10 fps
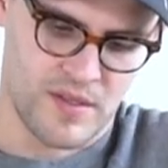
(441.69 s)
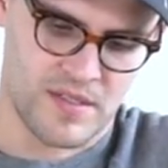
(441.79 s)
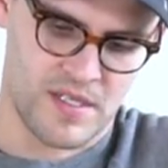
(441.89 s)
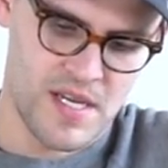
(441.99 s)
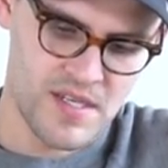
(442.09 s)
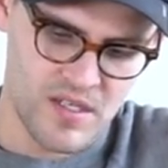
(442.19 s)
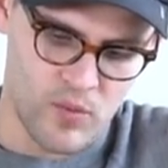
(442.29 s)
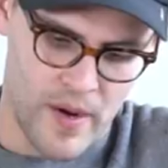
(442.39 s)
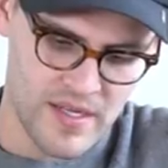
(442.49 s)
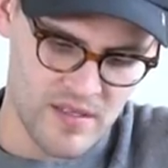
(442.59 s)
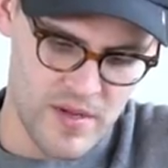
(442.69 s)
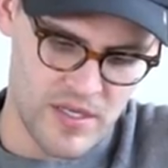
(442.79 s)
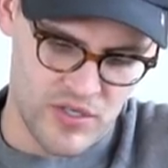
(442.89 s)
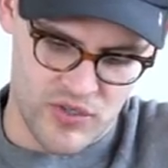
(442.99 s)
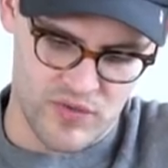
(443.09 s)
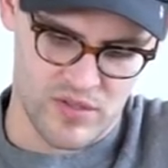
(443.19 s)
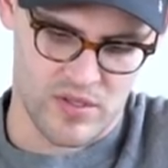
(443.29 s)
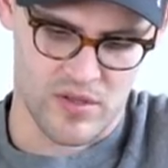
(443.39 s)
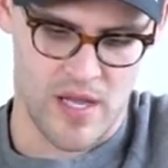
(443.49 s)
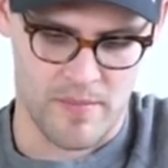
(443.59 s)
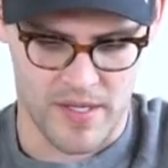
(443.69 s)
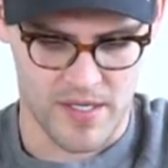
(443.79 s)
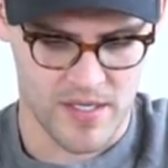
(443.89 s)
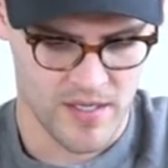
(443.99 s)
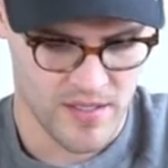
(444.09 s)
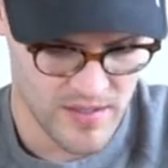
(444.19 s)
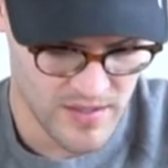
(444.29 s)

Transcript: is an easy way to make your shoes look a lot better